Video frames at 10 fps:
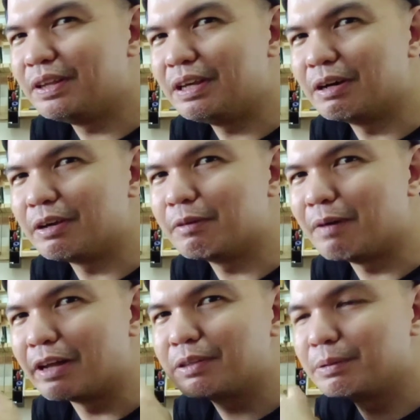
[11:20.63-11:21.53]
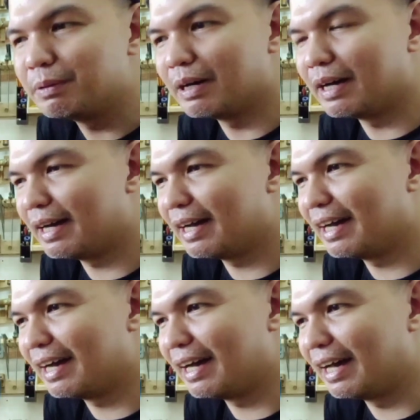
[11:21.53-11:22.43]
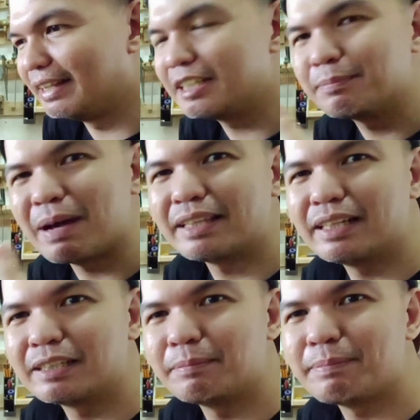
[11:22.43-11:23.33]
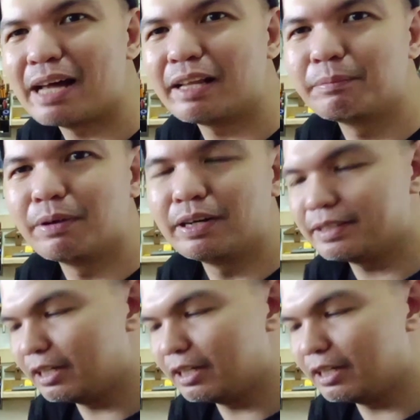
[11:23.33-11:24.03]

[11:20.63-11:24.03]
You know, you want to dismantle some pallet boards.